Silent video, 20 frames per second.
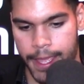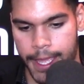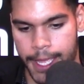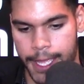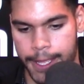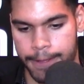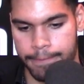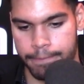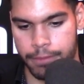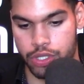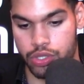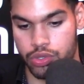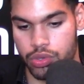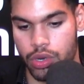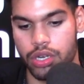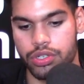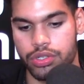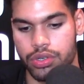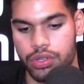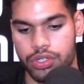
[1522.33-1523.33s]
uh,
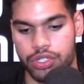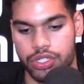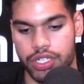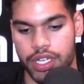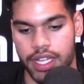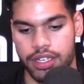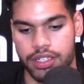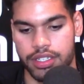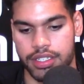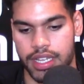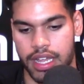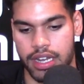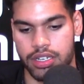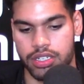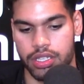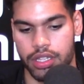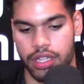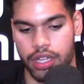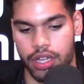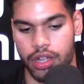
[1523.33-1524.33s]
structural changes
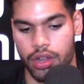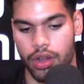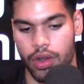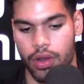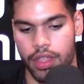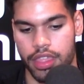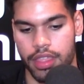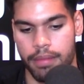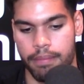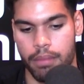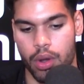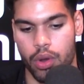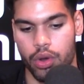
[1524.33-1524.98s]
actually occur in the